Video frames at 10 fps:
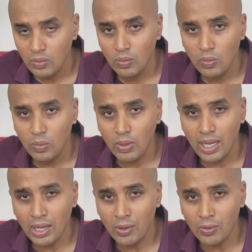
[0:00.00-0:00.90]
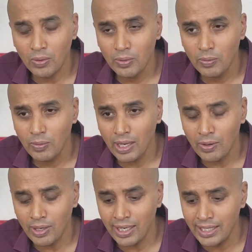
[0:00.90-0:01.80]
Wow.
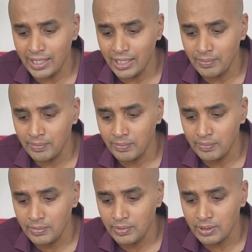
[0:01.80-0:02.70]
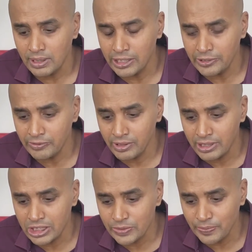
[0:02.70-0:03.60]
Wow. I am literally
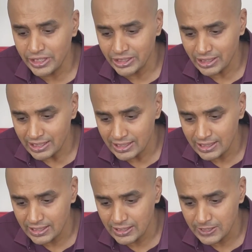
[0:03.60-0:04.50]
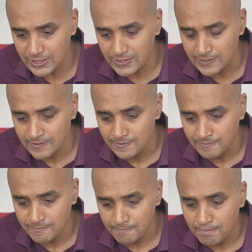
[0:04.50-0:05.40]
speechless.
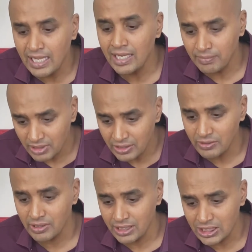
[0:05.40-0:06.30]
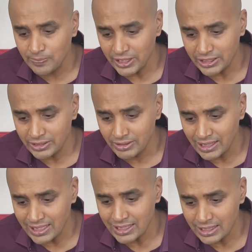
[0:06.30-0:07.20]
I am literally
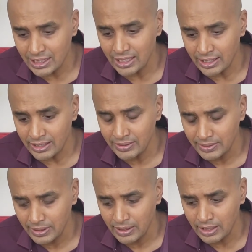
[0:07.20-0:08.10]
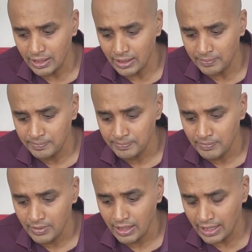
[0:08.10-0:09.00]
speechless. And uh,
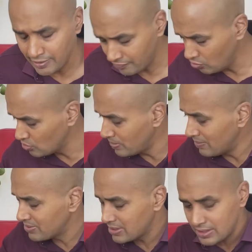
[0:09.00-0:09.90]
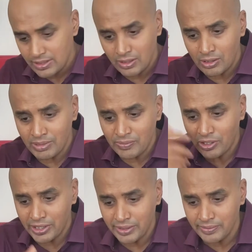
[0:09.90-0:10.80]
I have goosebumps all my
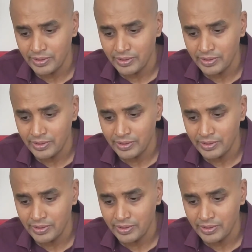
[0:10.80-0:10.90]
body.